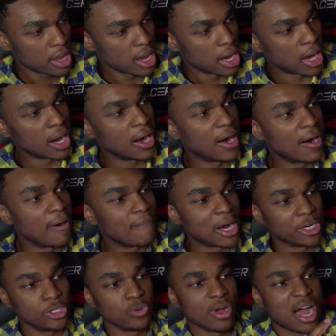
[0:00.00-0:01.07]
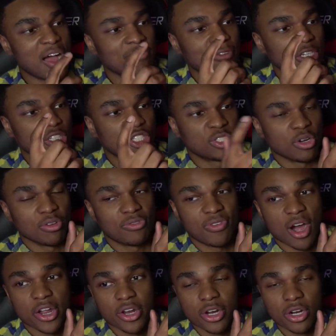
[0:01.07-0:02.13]
I do have a
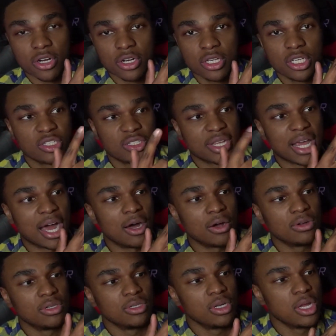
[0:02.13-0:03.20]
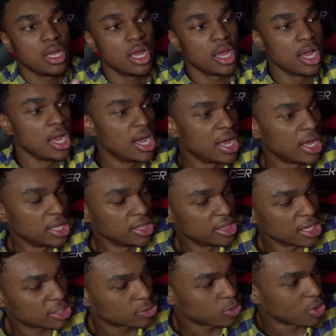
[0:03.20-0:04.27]
Surefire Scout.
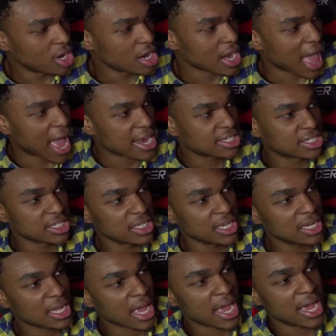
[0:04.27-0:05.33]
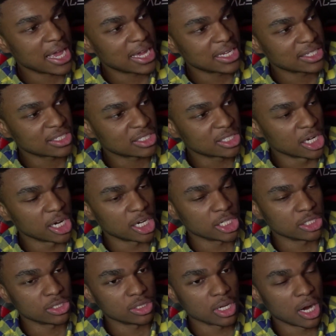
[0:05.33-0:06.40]
This one actually is the
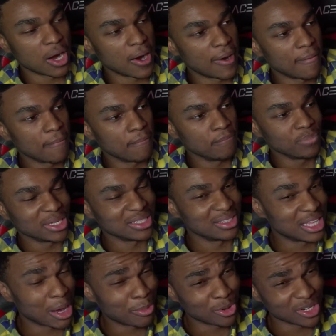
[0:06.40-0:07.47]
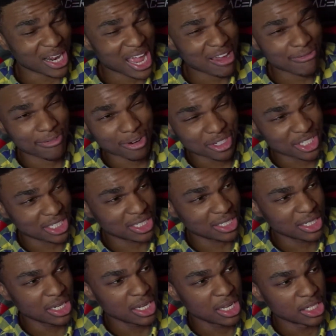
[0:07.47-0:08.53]
double A version,
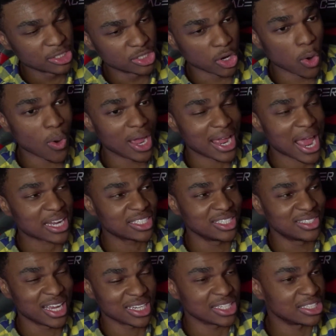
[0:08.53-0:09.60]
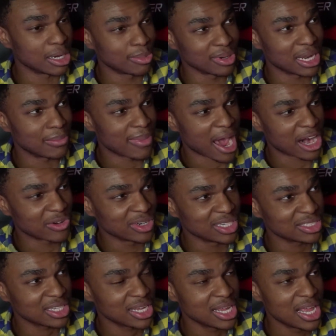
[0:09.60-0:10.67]
so it actually takes double A
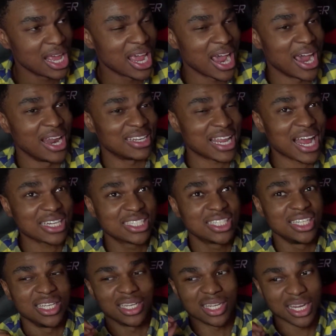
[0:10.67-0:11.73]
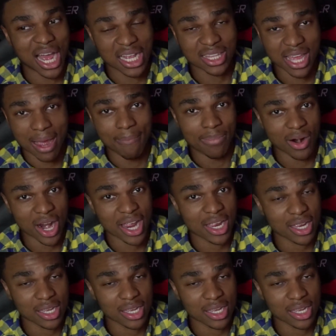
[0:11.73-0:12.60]
batteries, and it's actually not that bright.